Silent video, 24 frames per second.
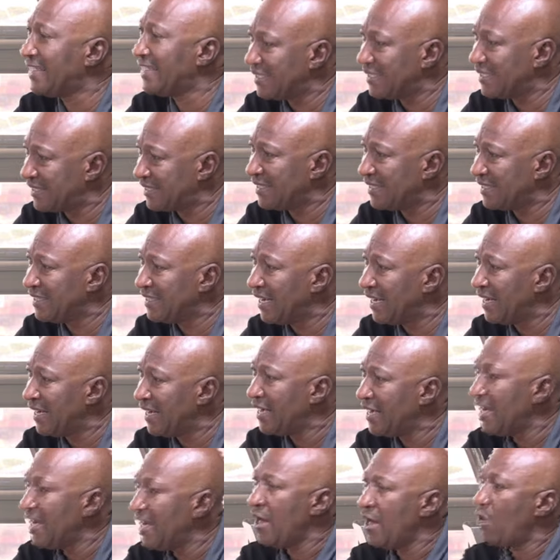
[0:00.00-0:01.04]
And you see,
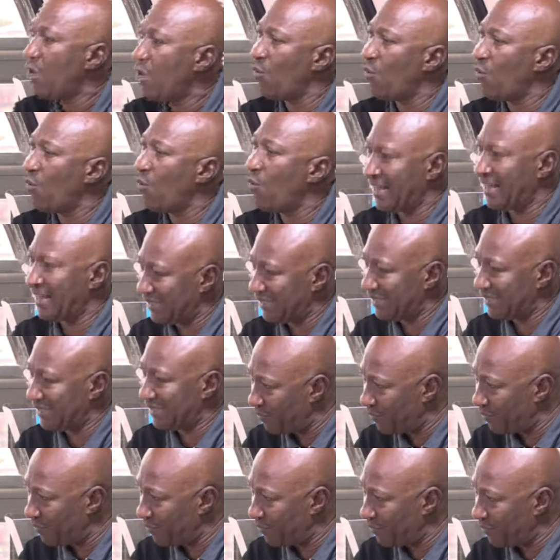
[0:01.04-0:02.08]
one cassa
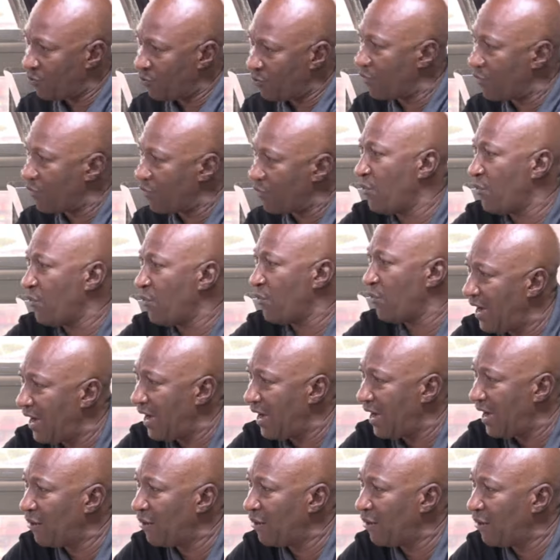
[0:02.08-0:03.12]
me, Kufo
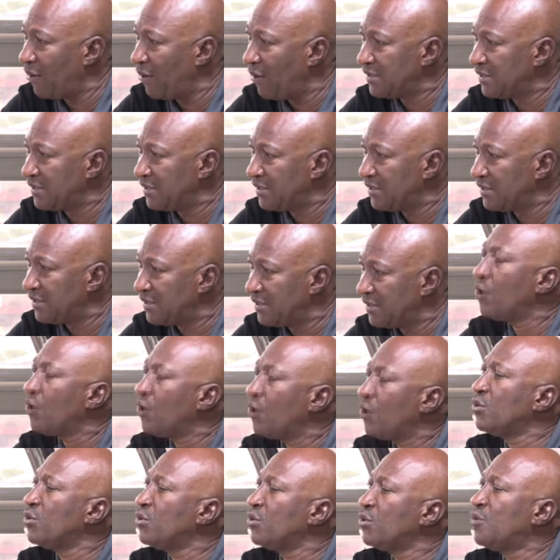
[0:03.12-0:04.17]
House.
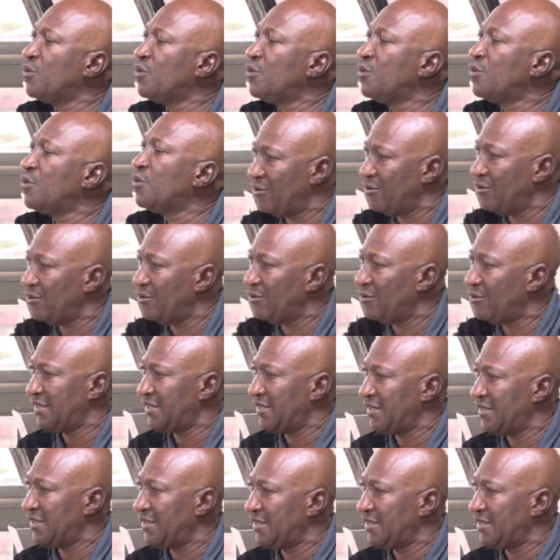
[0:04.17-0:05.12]
Jubilee House.